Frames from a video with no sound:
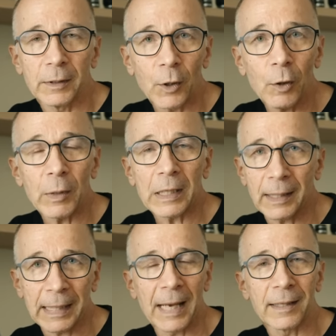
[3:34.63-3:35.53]
No one
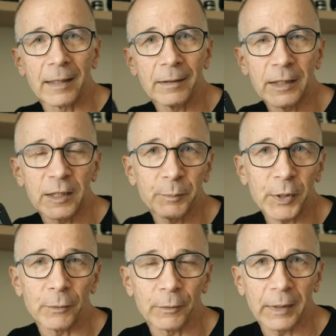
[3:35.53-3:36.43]
can
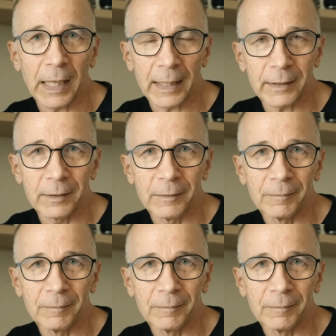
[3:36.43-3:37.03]
dispute that